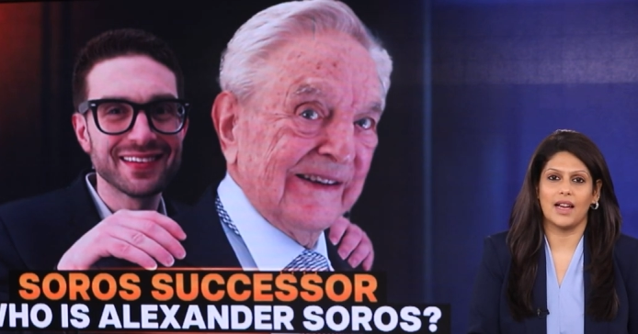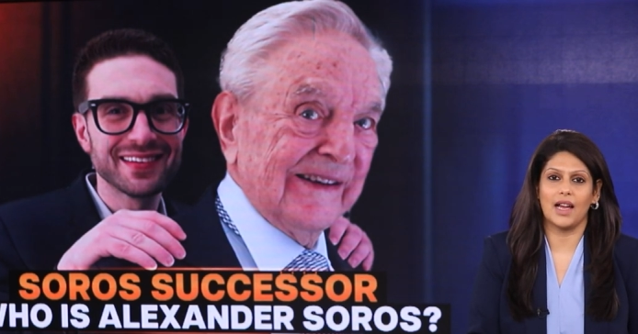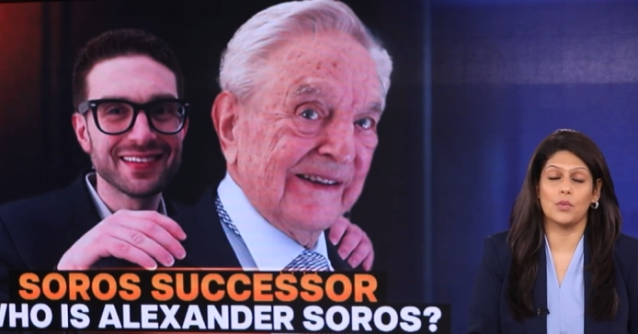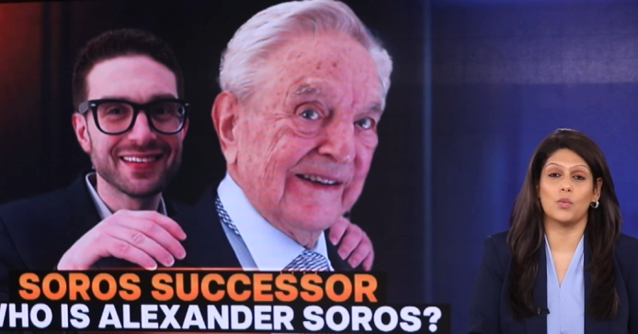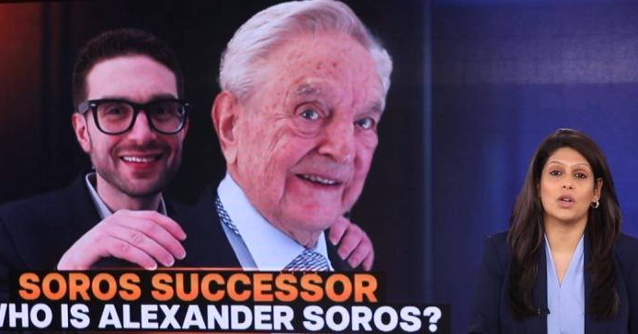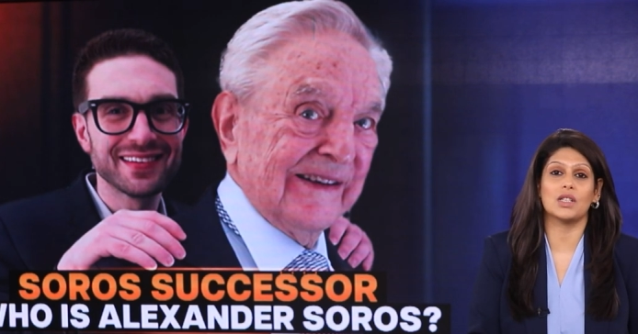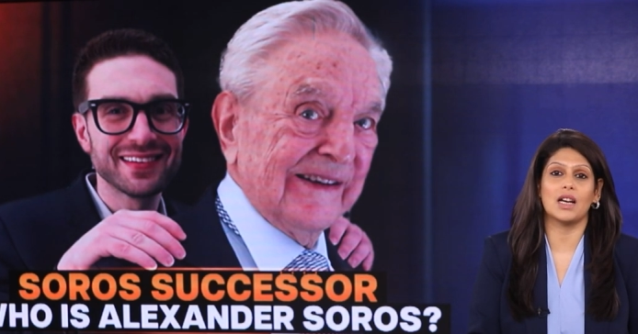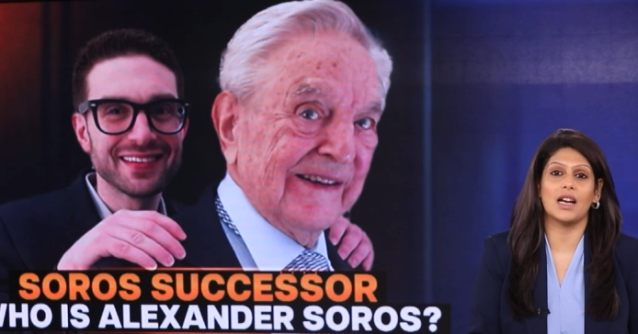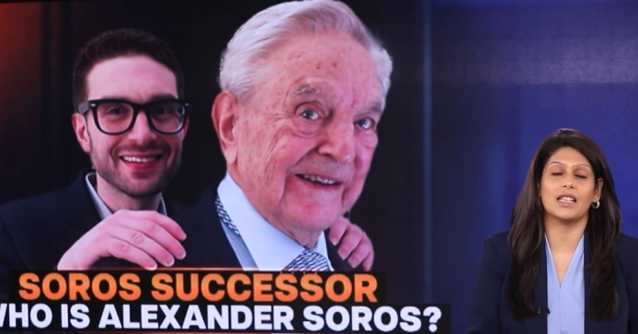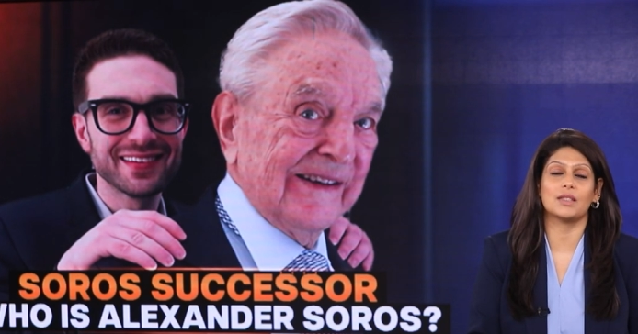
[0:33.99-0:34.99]
Speaker 1: And what
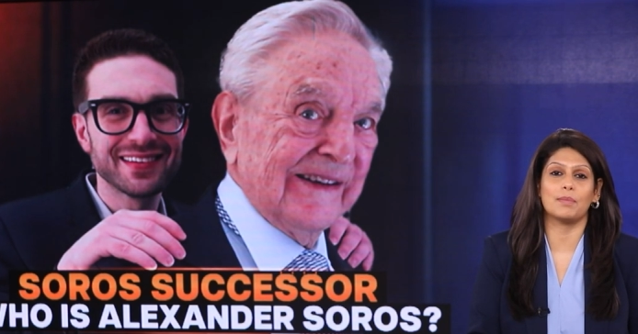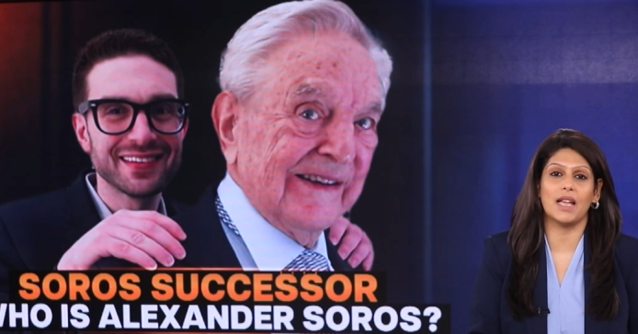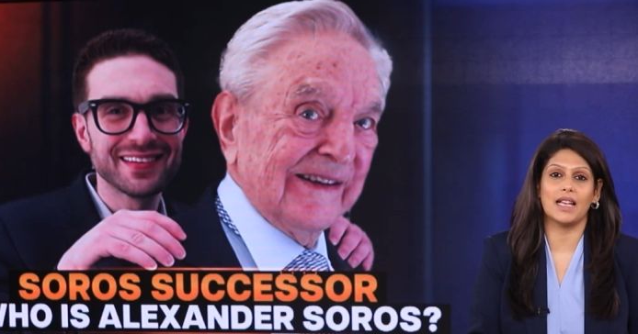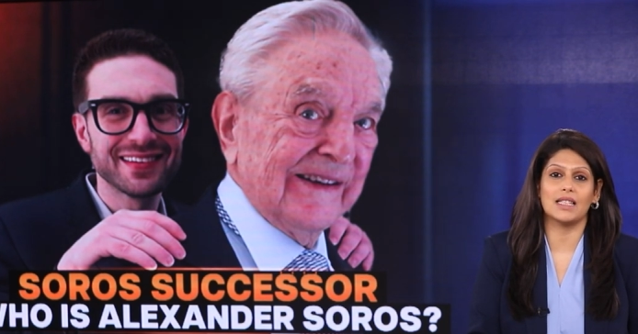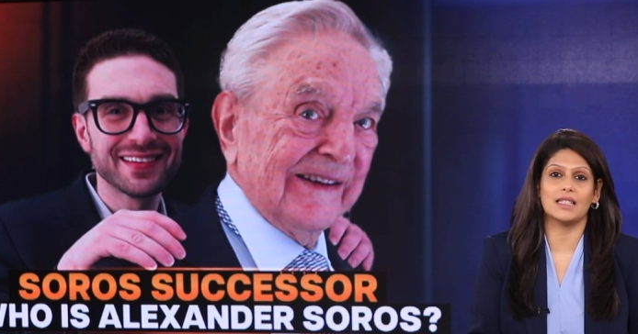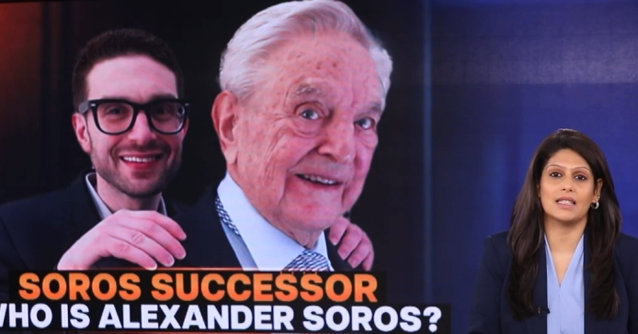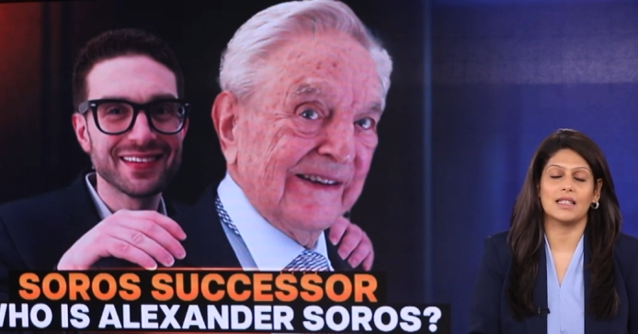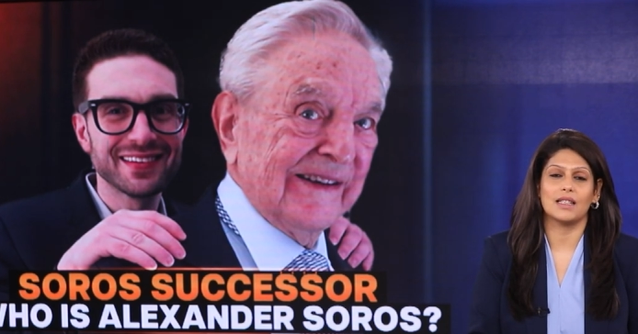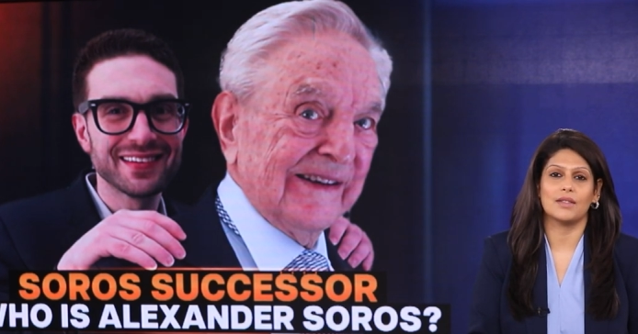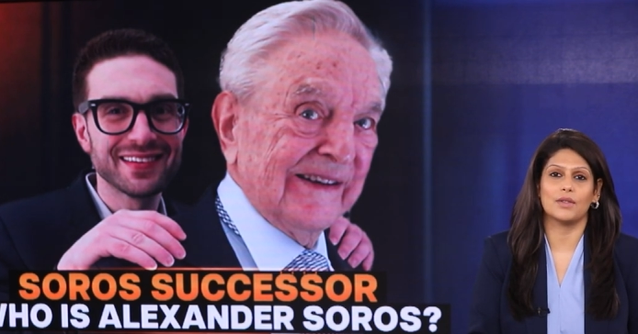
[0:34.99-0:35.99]
are his plans
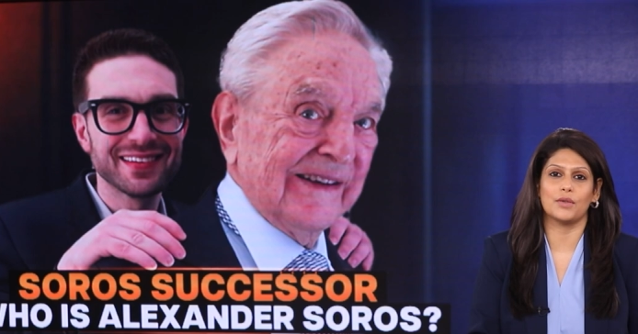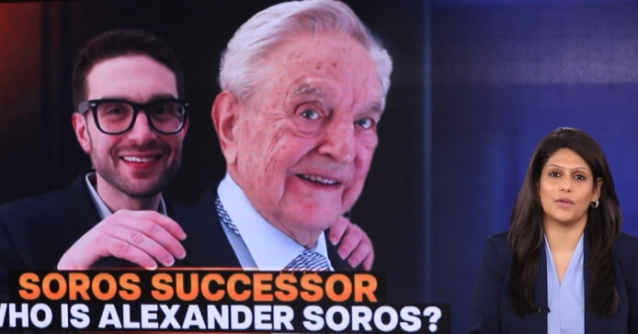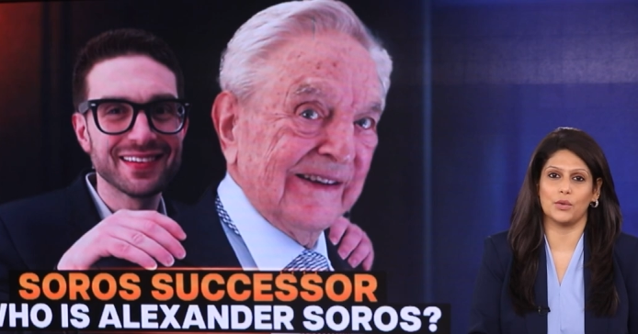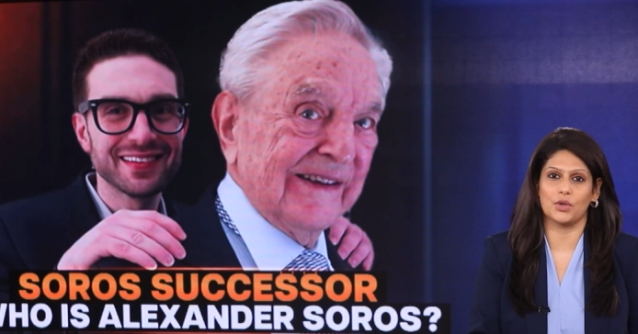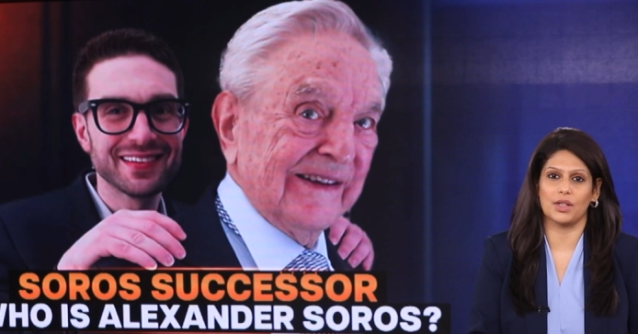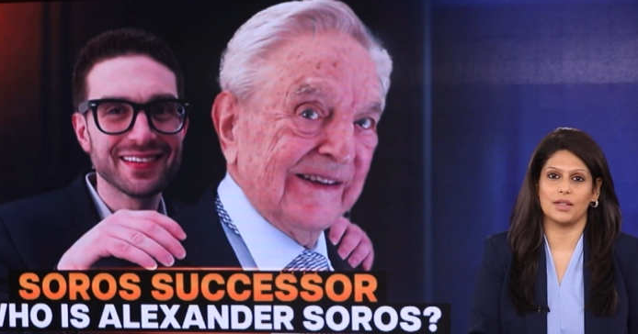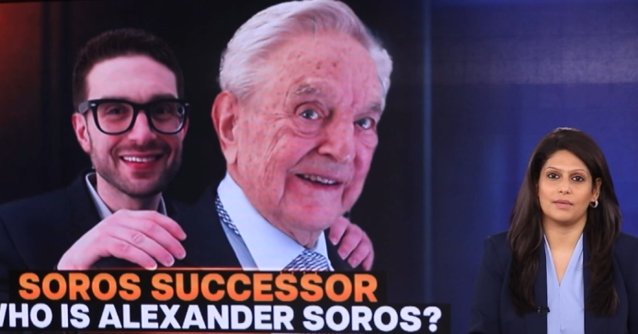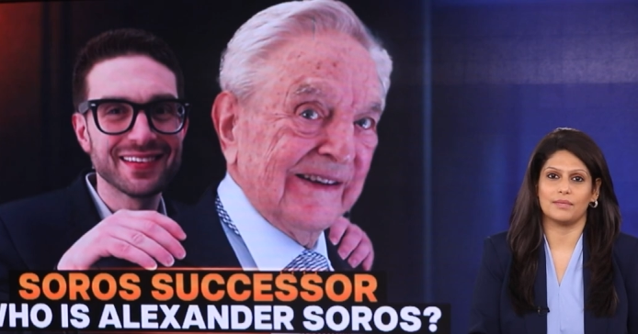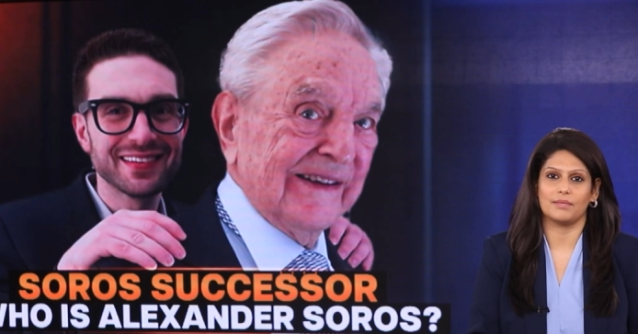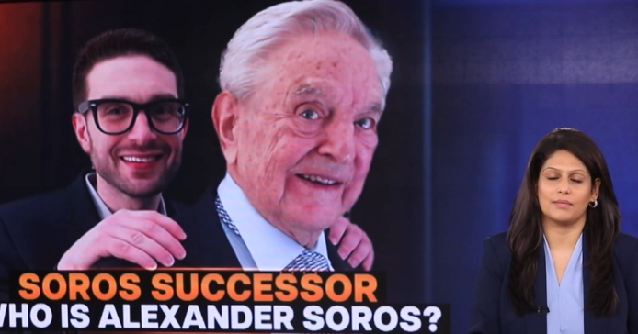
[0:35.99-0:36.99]
for the future?
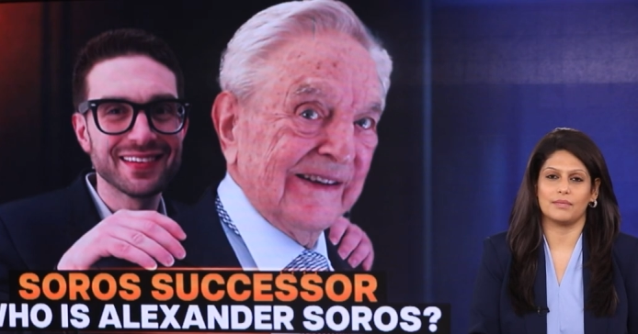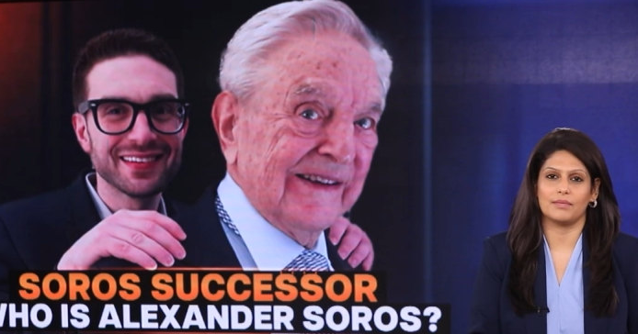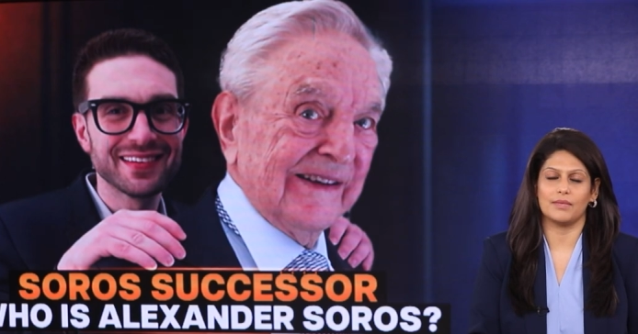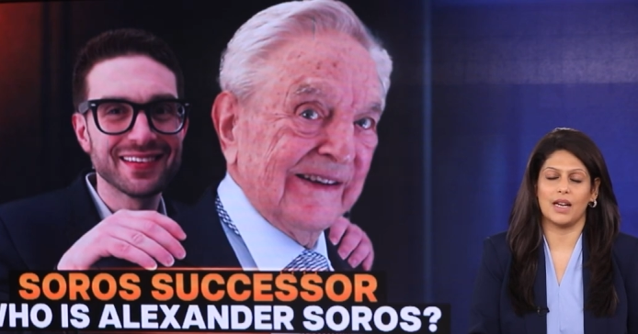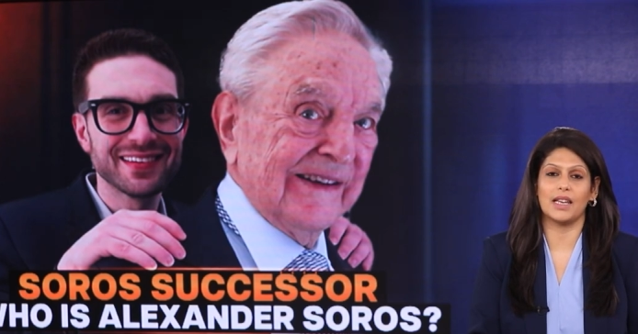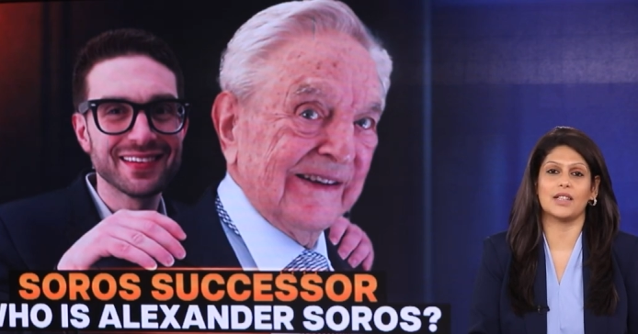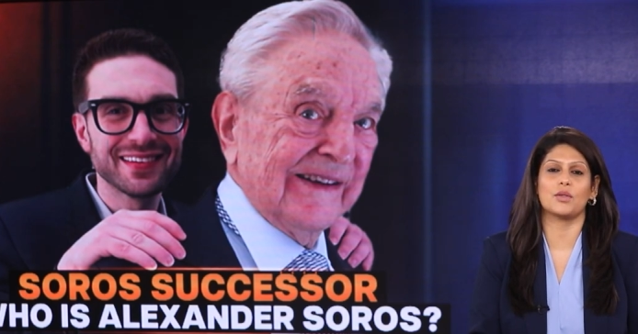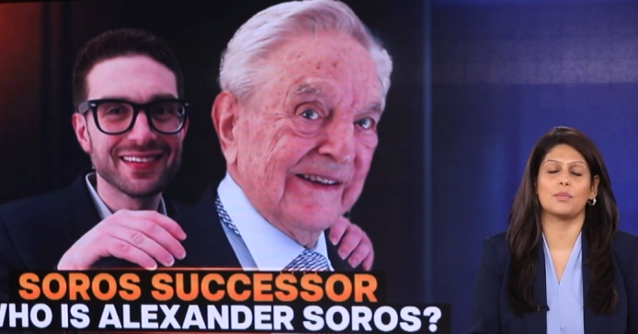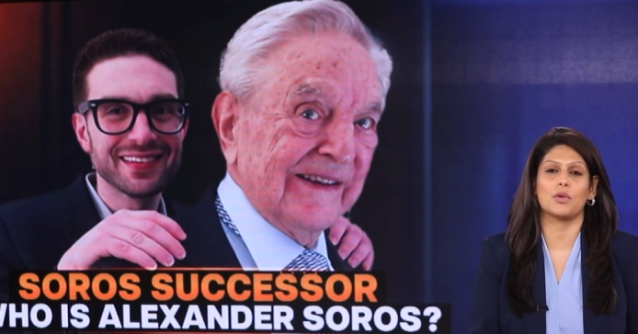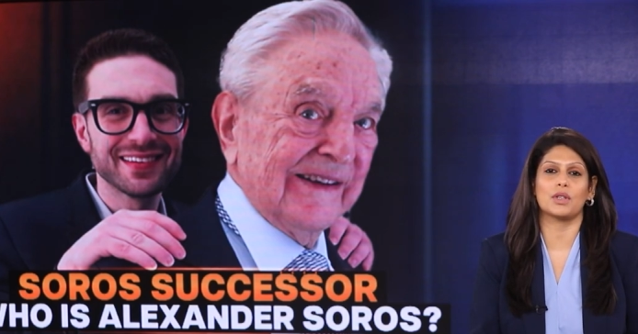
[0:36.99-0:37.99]
Our next
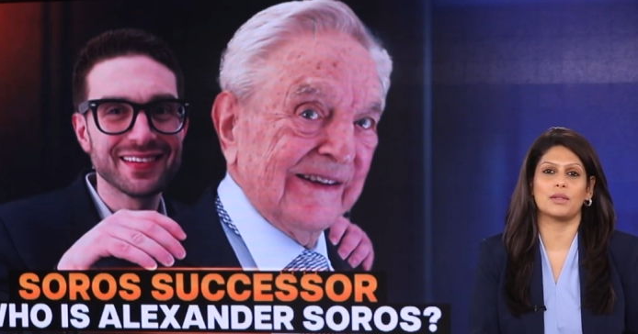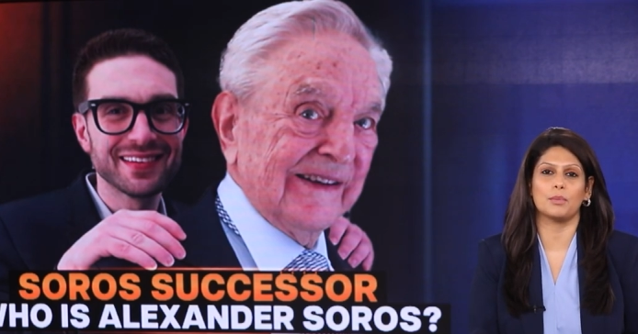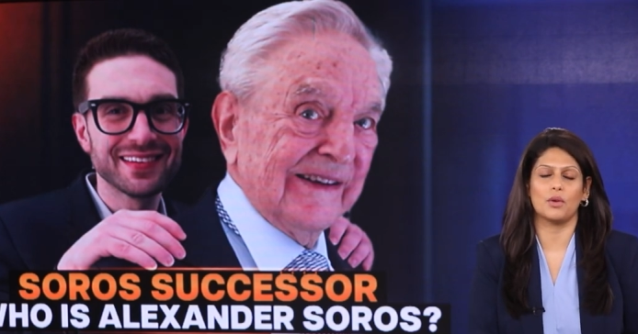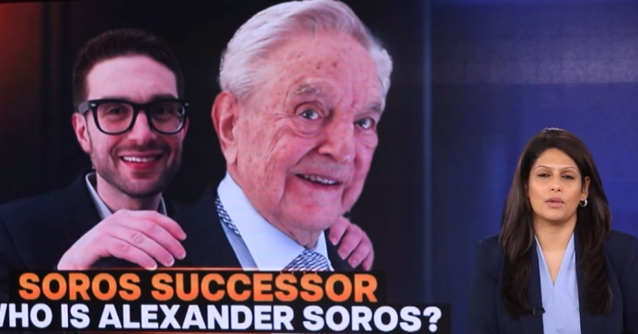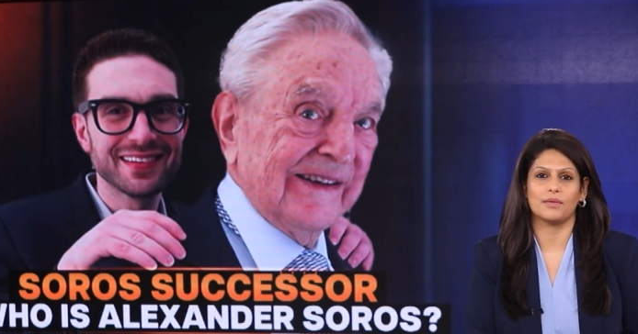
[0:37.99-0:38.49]
report has more.